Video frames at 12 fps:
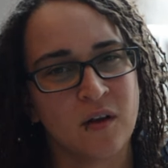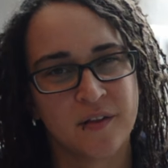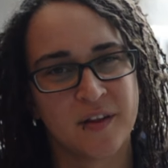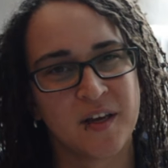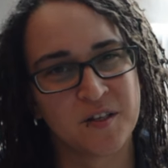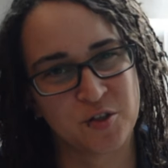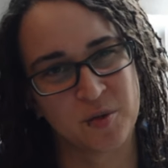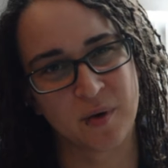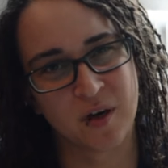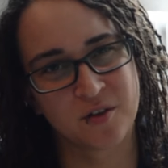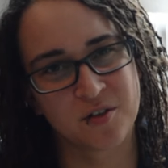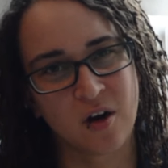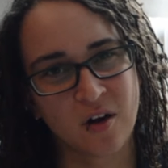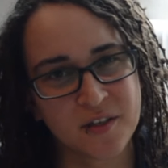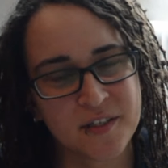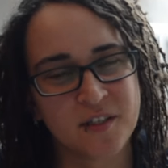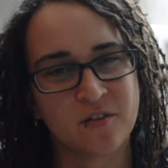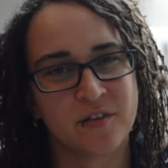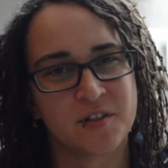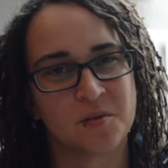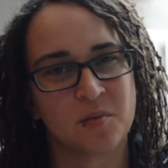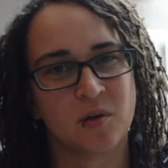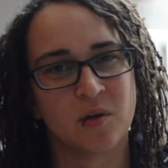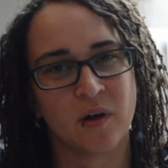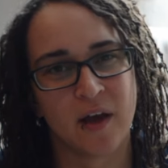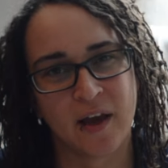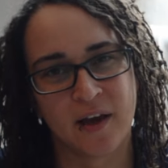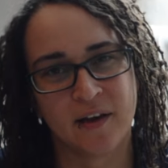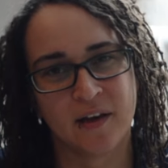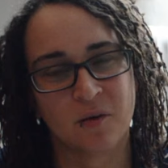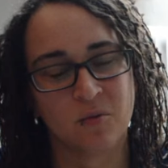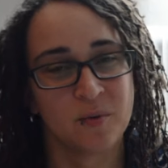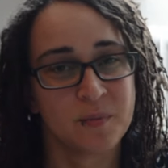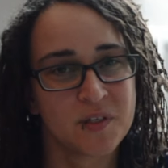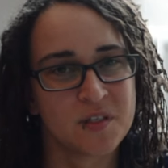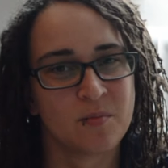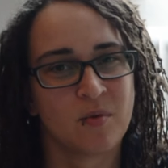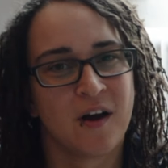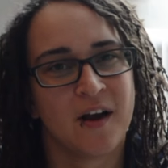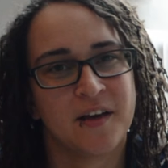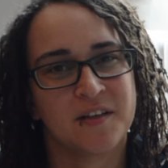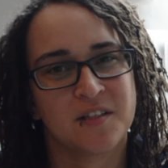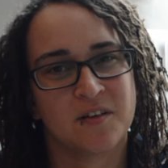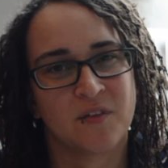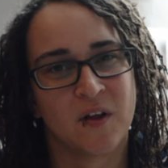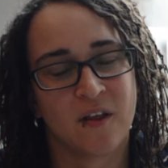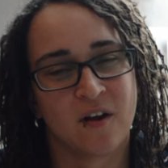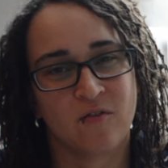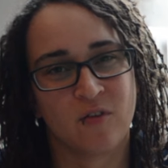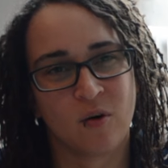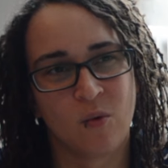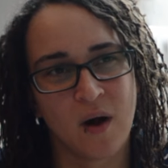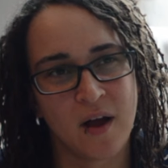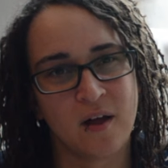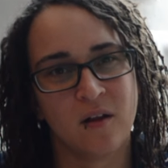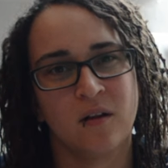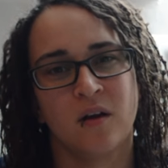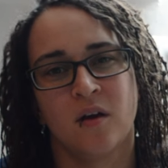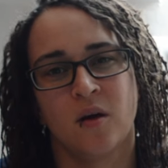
The entry marks are still visible and I wouldn't be surprised if they're there for a while.